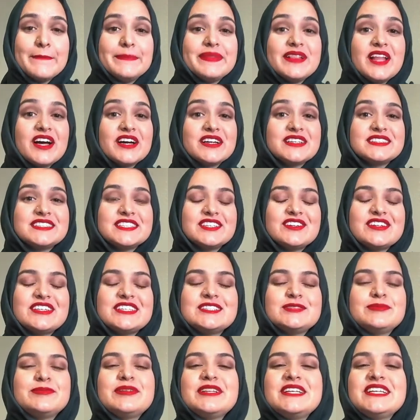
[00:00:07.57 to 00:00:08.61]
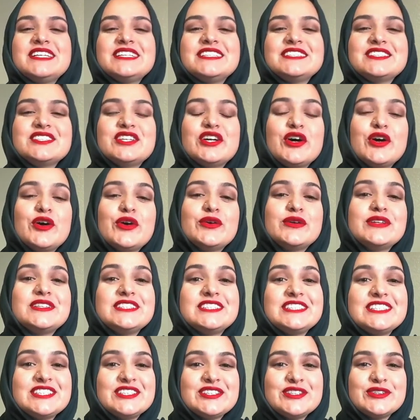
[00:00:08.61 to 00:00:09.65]
blog series, please go
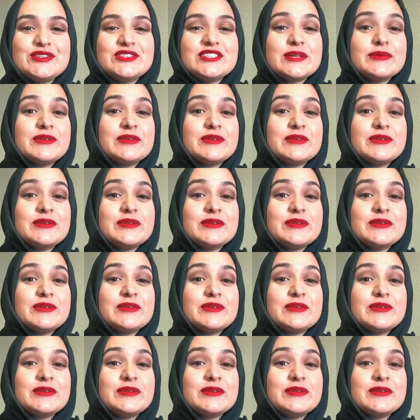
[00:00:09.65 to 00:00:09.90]
to